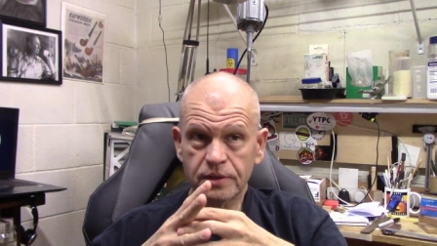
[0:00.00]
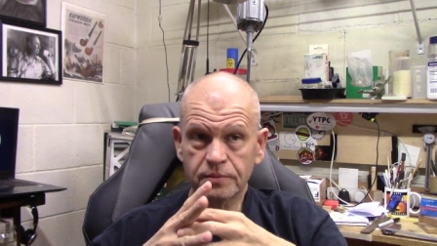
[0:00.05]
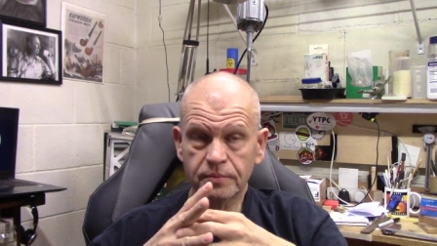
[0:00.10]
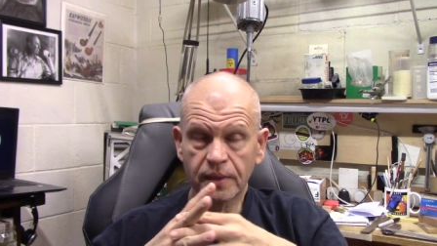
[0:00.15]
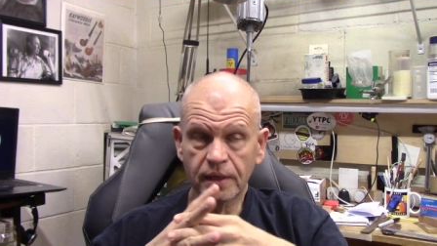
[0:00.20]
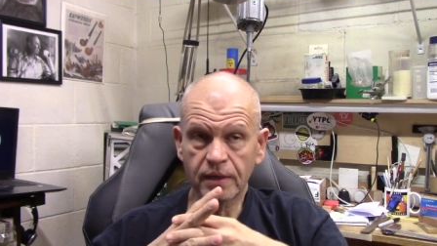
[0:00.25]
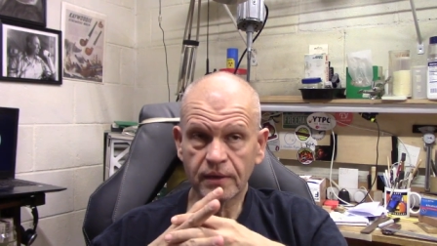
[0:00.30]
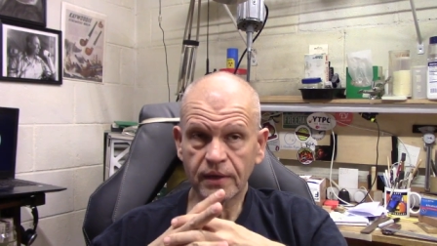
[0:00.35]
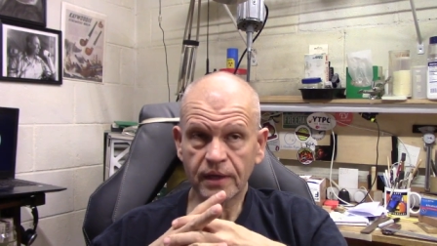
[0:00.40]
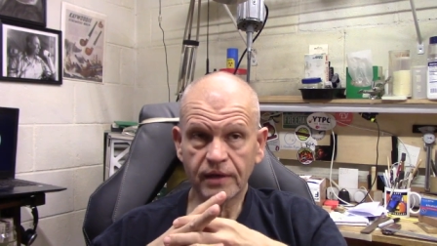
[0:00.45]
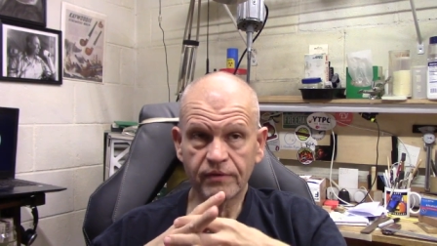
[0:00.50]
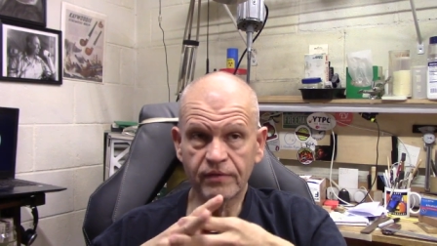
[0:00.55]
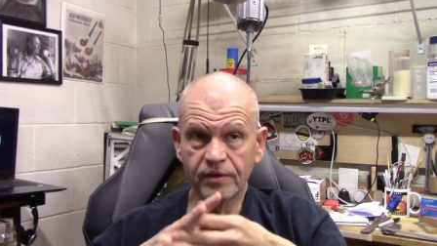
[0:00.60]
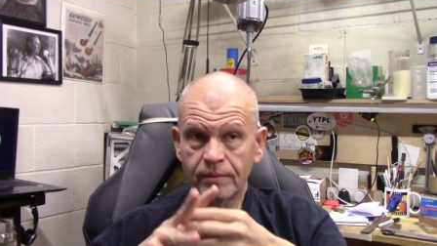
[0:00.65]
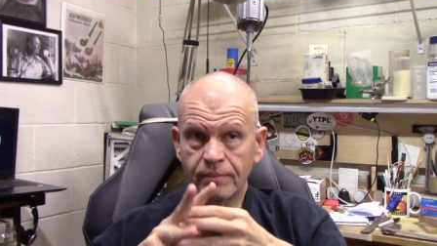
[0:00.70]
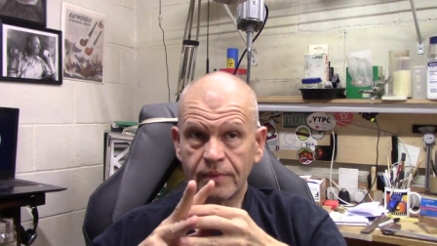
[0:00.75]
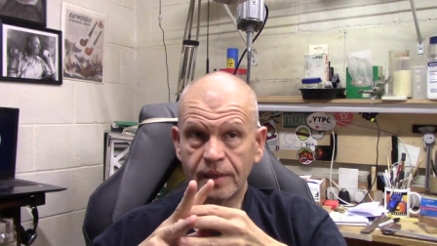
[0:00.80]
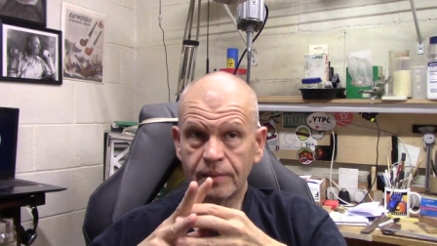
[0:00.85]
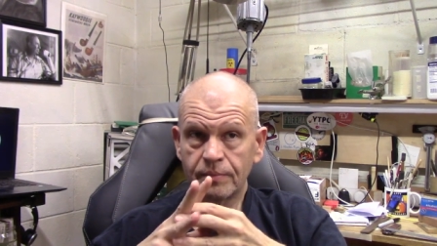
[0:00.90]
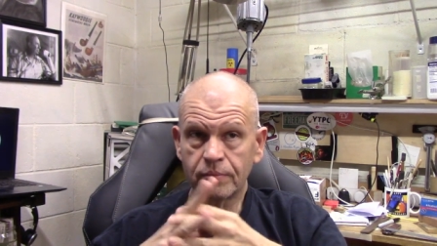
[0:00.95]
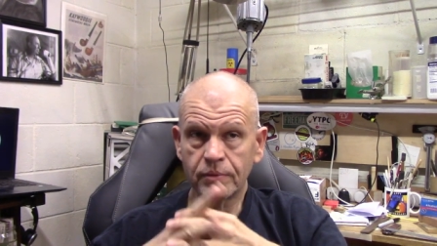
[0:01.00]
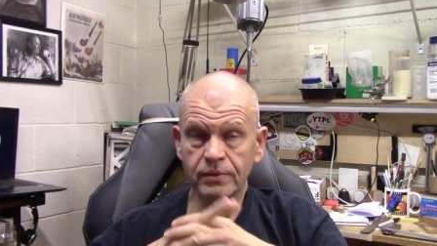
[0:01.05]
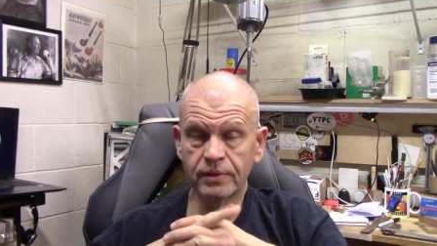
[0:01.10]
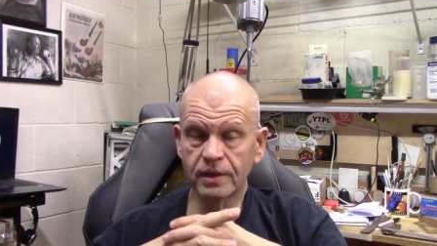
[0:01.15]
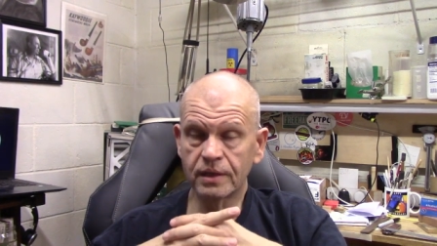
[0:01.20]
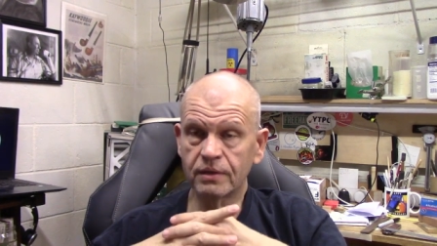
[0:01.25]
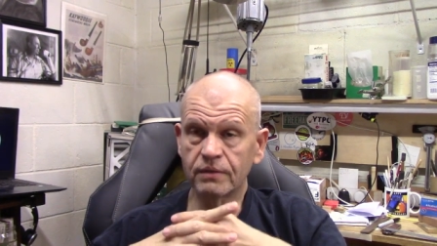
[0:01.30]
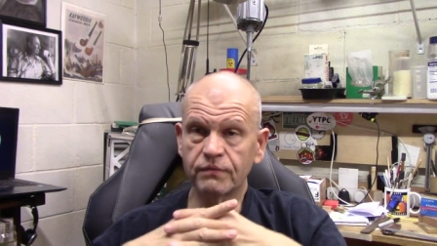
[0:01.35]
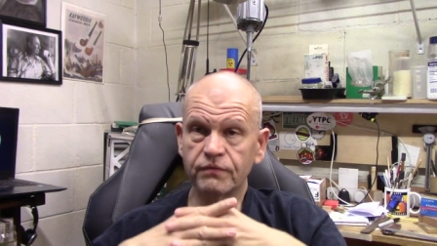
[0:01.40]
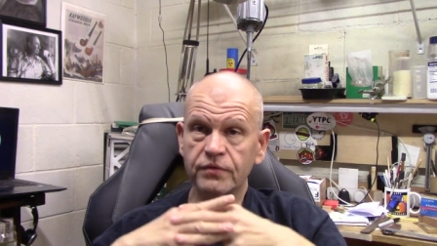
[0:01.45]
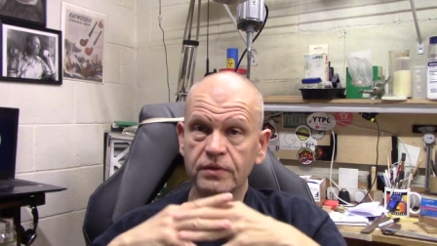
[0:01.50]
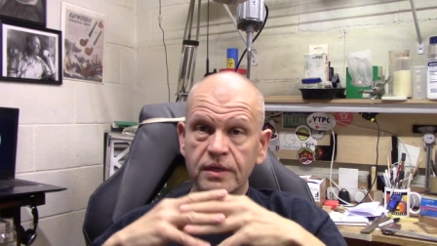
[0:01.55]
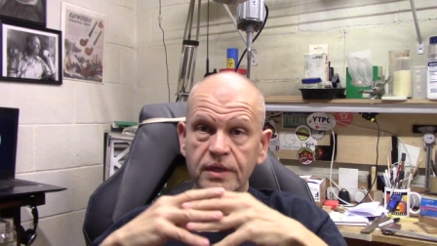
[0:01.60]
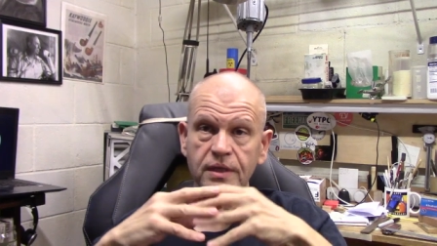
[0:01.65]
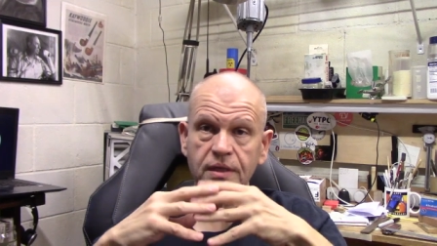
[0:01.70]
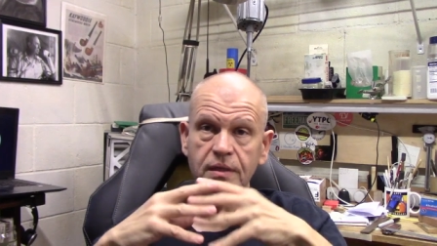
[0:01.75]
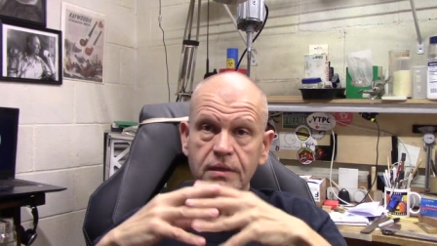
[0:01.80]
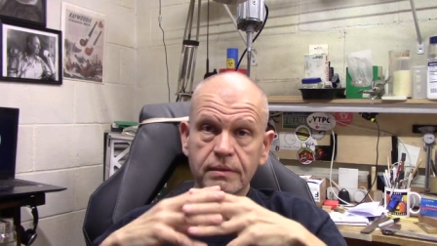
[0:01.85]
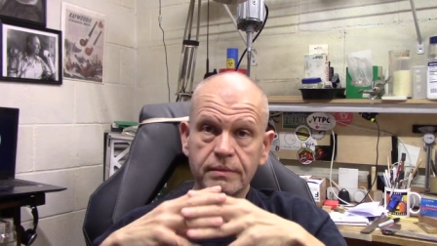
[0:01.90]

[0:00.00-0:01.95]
but I don't have any maple and I don't feel like